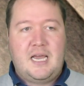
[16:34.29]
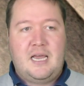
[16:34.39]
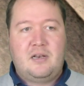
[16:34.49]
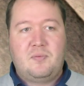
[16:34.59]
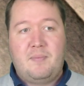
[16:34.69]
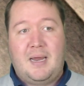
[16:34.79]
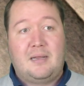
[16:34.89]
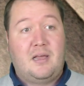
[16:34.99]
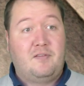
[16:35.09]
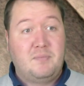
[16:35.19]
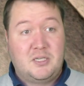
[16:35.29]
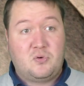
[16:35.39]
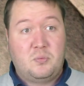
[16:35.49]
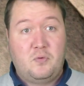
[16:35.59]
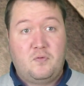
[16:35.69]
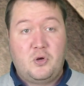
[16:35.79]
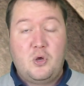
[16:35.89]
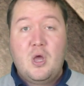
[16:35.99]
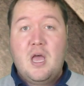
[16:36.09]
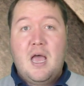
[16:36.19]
and make life miserable for you.